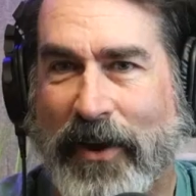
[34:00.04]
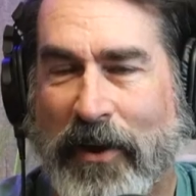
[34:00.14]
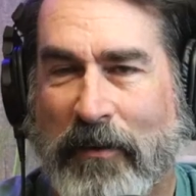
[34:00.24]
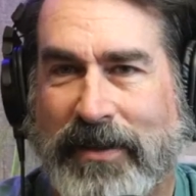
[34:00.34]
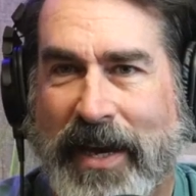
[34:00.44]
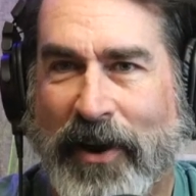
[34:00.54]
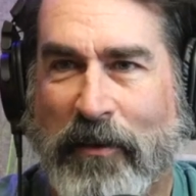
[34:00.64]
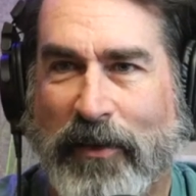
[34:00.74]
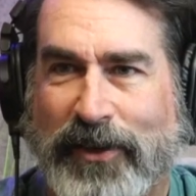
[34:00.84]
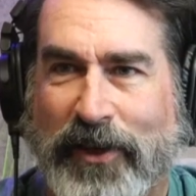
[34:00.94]
almost. It
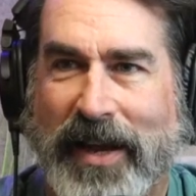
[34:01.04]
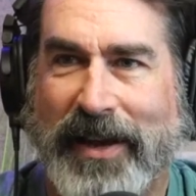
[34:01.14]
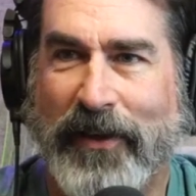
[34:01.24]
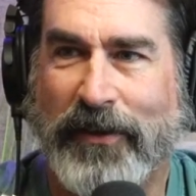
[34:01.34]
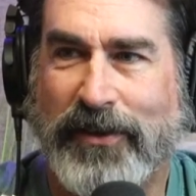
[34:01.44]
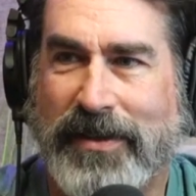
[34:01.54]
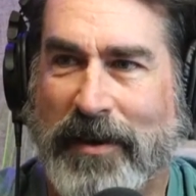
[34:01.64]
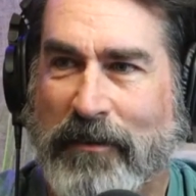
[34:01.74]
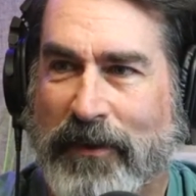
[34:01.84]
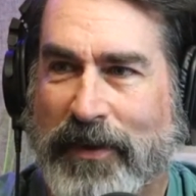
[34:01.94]
almost looked like on those stunt
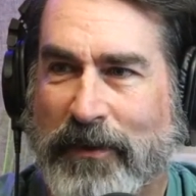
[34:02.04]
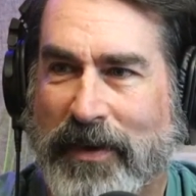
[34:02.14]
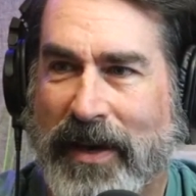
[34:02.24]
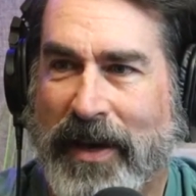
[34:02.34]
movies when